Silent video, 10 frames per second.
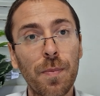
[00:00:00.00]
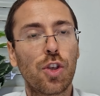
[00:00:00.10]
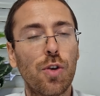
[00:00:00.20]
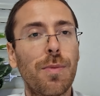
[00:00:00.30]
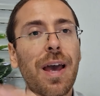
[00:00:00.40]

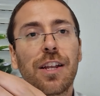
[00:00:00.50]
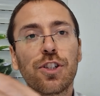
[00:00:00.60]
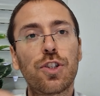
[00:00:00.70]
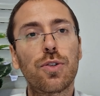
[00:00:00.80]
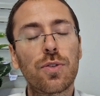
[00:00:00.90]
You manage
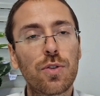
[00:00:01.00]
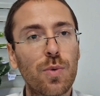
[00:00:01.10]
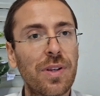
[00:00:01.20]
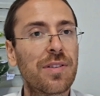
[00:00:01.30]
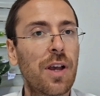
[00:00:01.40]
to
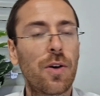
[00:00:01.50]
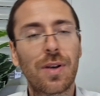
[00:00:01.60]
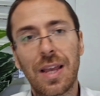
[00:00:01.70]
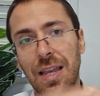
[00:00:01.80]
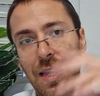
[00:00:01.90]
squeeze out
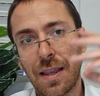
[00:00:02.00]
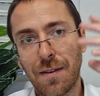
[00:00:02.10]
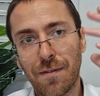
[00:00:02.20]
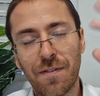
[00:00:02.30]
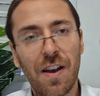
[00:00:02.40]
a
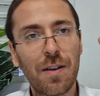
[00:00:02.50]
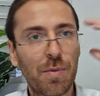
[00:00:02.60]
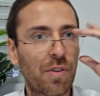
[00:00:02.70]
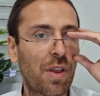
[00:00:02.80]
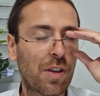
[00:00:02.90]

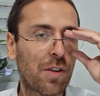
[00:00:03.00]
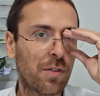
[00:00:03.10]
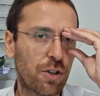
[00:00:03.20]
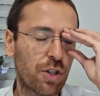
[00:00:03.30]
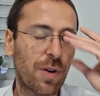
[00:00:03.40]
5%
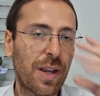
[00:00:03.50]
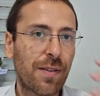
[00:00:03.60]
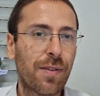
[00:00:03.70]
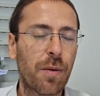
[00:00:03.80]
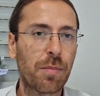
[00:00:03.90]
conversion rate
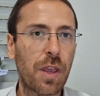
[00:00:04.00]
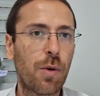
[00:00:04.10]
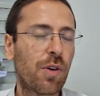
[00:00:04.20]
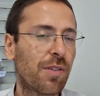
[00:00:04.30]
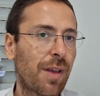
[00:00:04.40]
from
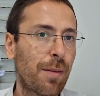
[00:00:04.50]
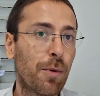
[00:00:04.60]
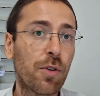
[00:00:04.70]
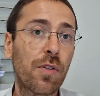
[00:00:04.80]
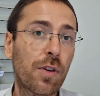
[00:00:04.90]
keywords that
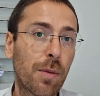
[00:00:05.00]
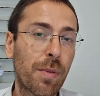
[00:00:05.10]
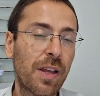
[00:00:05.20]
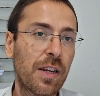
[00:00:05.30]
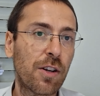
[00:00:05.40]
most of your
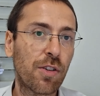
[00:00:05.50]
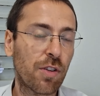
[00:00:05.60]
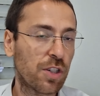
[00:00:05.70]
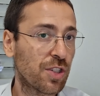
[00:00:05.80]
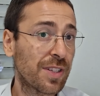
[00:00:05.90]
competitors
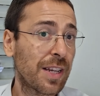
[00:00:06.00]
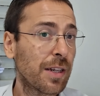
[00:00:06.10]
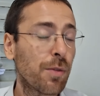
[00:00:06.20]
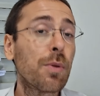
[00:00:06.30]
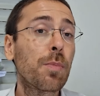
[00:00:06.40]
are just getting a
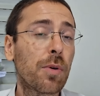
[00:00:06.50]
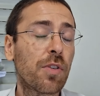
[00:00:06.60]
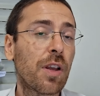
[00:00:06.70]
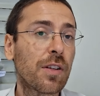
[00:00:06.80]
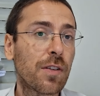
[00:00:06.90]

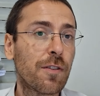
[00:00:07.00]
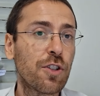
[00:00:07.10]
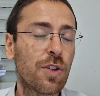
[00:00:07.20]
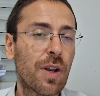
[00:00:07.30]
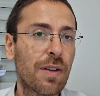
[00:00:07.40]
3%
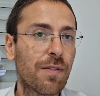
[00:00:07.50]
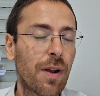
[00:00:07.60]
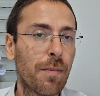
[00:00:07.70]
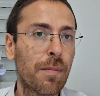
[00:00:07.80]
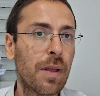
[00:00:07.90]
conversion rate
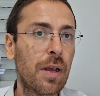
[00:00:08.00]
from.